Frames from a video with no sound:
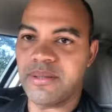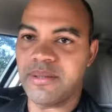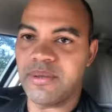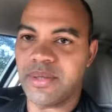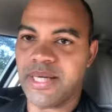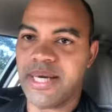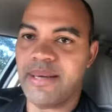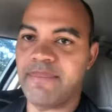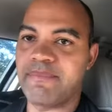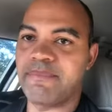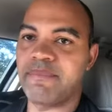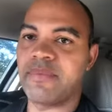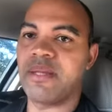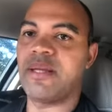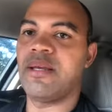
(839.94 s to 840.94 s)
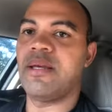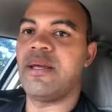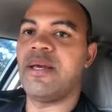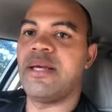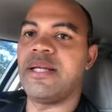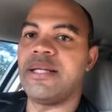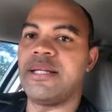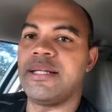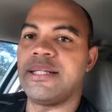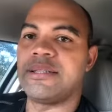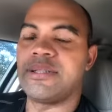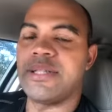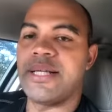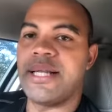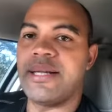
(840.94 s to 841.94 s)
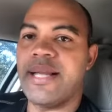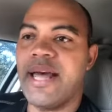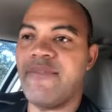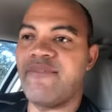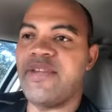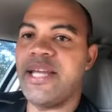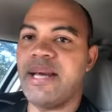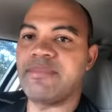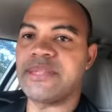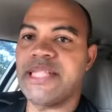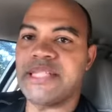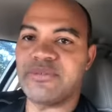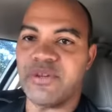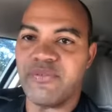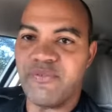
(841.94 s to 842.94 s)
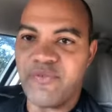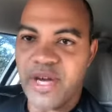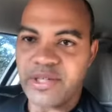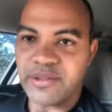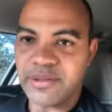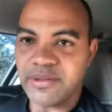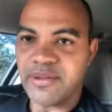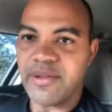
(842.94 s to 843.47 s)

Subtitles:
Okay? So, and FVM stands for Funnel